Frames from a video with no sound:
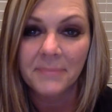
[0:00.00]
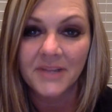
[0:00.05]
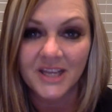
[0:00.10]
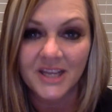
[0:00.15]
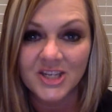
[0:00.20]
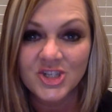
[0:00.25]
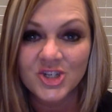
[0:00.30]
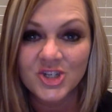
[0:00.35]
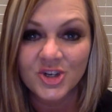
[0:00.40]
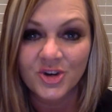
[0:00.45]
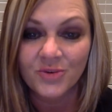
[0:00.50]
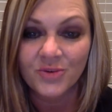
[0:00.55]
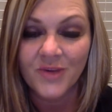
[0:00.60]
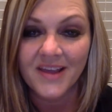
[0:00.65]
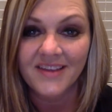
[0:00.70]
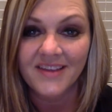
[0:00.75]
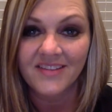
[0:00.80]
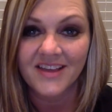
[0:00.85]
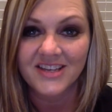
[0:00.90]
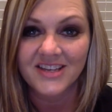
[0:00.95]
blood sugar
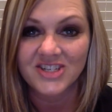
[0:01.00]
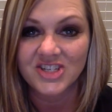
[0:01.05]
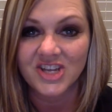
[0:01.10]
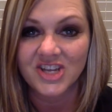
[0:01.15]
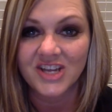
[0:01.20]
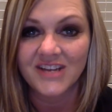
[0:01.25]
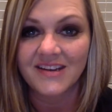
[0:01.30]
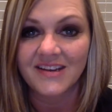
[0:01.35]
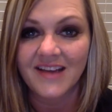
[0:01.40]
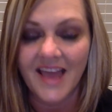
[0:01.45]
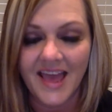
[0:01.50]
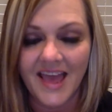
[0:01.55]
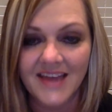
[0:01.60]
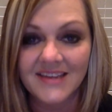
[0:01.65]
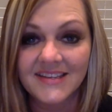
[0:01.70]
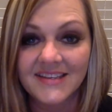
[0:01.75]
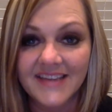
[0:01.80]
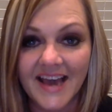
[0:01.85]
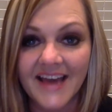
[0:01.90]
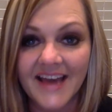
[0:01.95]
regulation
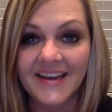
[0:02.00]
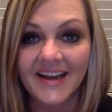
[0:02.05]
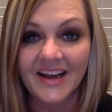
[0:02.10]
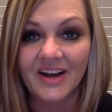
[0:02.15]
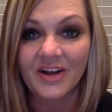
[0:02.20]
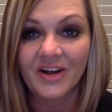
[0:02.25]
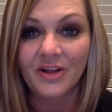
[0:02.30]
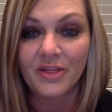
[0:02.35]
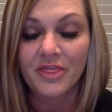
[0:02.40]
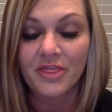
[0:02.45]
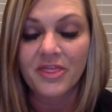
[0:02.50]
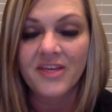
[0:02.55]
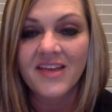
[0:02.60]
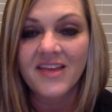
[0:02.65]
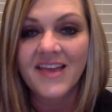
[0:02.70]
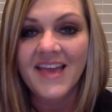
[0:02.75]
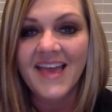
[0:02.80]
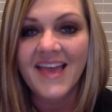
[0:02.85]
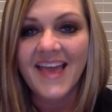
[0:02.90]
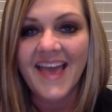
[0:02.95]
and gut health.
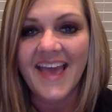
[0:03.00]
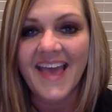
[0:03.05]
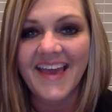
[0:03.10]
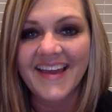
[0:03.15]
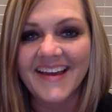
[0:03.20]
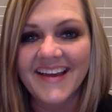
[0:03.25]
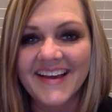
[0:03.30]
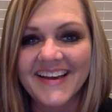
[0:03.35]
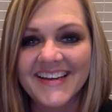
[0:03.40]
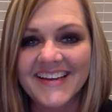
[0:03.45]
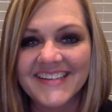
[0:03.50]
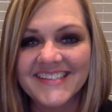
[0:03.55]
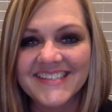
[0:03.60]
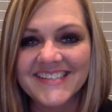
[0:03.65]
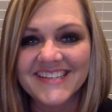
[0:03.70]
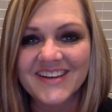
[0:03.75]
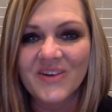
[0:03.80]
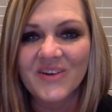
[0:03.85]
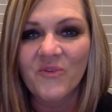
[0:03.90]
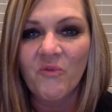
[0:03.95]

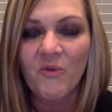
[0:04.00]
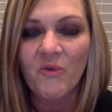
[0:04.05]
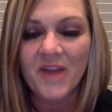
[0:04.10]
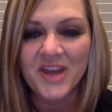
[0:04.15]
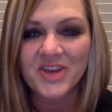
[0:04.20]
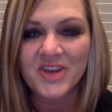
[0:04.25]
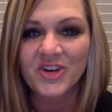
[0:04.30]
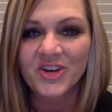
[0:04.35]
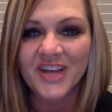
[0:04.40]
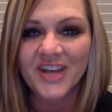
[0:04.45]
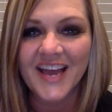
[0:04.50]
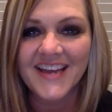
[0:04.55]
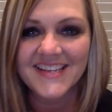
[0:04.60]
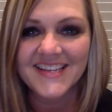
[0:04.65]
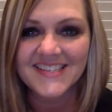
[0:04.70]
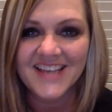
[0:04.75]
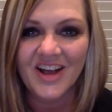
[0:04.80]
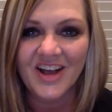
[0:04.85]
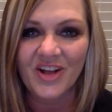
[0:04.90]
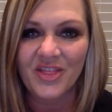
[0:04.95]
And when your
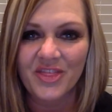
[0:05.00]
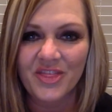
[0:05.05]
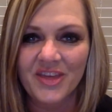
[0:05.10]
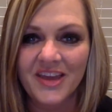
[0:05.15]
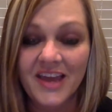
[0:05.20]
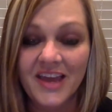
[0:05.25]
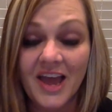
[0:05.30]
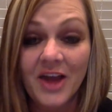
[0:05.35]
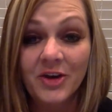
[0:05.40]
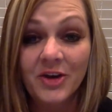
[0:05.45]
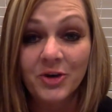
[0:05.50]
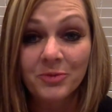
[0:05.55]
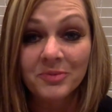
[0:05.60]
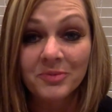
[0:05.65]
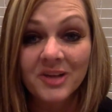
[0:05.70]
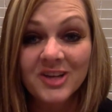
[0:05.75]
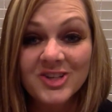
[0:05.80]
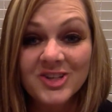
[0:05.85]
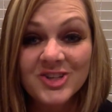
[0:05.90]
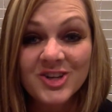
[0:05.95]
gut is healthy and your
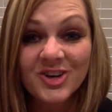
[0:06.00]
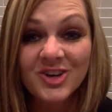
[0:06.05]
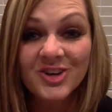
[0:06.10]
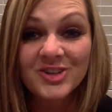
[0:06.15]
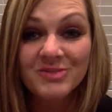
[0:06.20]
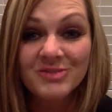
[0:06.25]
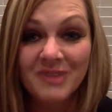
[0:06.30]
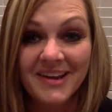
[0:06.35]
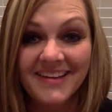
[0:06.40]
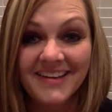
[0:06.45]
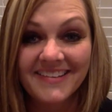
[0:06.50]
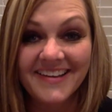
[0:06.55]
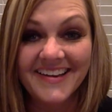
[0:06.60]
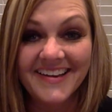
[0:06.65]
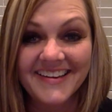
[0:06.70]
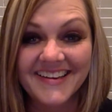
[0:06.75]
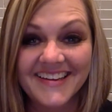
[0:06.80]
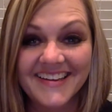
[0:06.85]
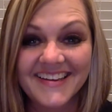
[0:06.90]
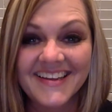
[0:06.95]
blood sugar is
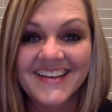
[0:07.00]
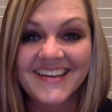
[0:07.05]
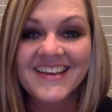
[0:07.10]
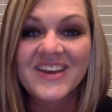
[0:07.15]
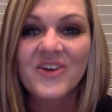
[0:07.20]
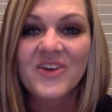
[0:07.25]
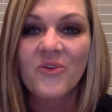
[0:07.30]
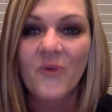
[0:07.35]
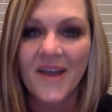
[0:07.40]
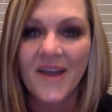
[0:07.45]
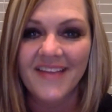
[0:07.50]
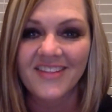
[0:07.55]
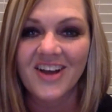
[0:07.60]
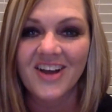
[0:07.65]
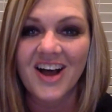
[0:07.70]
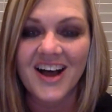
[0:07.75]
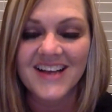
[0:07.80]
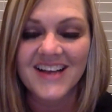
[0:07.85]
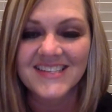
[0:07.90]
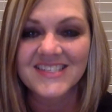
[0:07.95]
regulated, weight
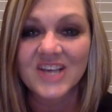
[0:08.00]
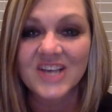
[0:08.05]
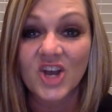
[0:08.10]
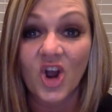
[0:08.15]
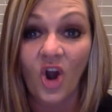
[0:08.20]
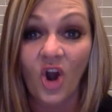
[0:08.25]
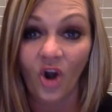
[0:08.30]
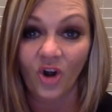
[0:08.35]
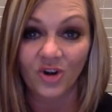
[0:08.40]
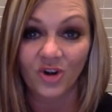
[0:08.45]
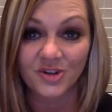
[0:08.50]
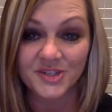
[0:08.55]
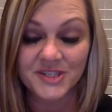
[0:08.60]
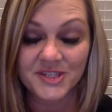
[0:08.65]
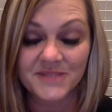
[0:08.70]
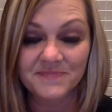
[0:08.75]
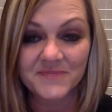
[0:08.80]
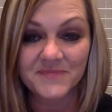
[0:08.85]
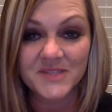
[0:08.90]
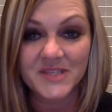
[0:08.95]
loss
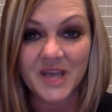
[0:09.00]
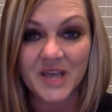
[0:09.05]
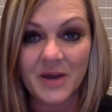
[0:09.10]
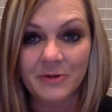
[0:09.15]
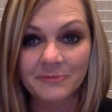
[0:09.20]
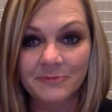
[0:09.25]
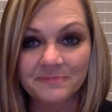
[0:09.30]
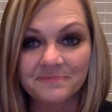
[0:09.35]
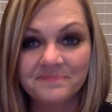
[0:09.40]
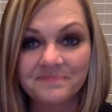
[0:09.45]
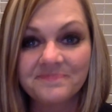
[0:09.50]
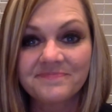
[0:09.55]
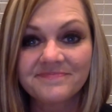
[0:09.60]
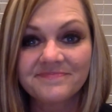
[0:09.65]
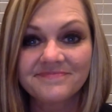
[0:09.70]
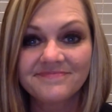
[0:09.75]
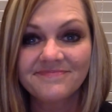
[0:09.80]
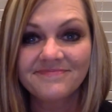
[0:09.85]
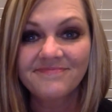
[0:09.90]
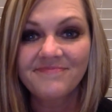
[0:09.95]
occurs. So,
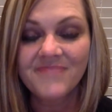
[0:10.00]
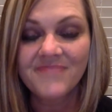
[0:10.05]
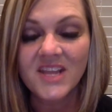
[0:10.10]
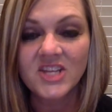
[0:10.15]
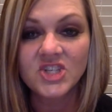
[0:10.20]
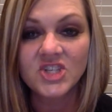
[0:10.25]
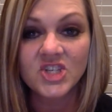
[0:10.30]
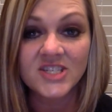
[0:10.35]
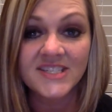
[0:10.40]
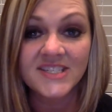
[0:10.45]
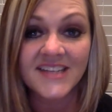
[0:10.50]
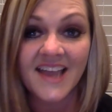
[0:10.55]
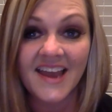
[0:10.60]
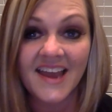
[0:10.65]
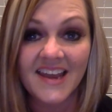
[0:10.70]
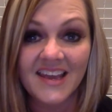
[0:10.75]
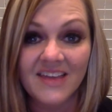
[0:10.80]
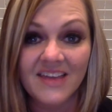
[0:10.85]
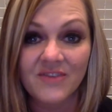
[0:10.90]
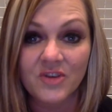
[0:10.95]
just to
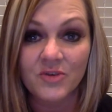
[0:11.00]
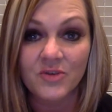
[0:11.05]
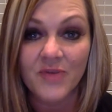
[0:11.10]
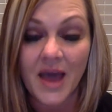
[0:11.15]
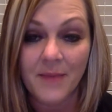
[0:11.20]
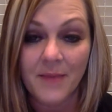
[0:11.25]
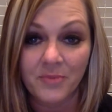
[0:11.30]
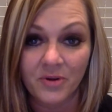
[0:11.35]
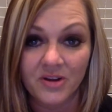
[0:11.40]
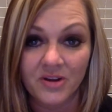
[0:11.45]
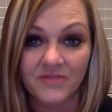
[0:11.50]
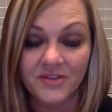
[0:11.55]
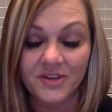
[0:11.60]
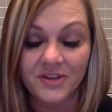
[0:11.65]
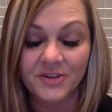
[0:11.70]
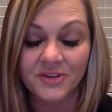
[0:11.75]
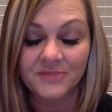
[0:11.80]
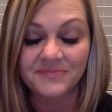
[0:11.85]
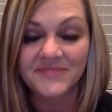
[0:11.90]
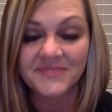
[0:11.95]
kind of give you that
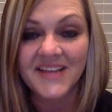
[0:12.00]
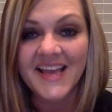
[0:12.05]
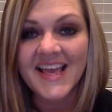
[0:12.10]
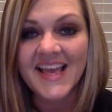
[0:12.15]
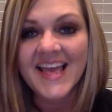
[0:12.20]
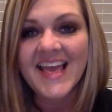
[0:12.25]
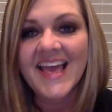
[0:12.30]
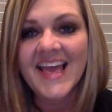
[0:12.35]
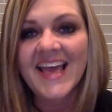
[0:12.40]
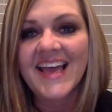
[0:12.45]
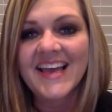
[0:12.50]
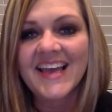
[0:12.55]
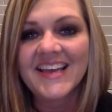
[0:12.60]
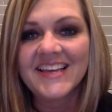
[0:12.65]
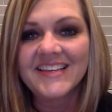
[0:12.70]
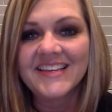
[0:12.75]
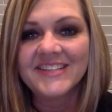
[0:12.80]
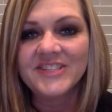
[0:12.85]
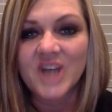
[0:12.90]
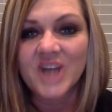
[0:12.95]
preview,
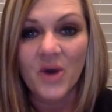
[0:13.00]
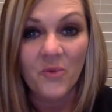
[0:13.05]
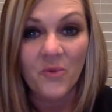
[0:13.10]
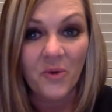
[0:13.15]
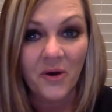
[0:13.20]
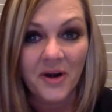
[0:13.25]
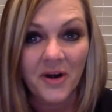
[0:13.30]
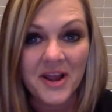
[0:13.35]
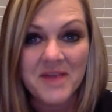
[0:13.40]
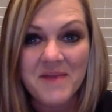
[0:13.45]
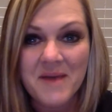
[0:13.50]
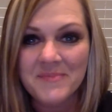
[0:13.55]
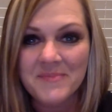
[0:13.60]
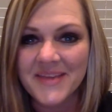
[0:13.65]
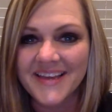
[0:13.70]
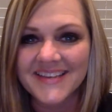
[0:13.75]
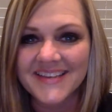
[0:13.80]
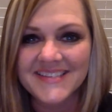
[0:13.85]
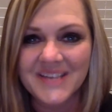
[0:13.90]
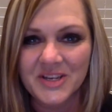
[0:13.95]
don't worry about
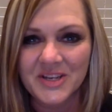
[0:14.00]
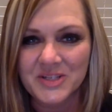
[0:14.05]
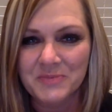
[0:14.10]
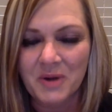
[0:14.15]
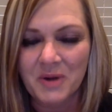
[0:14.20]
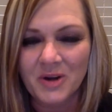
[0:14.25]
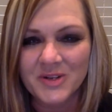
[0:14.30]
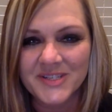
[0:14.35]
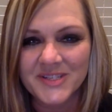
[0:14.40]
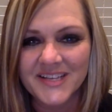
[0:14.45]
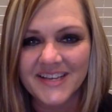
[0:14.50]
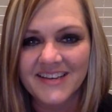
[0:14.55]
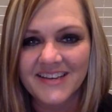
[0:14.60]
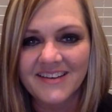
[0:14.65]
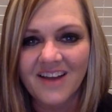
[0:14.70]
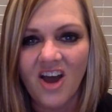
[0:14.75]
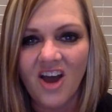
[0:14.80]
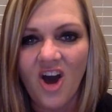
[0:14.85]
being a salesperson.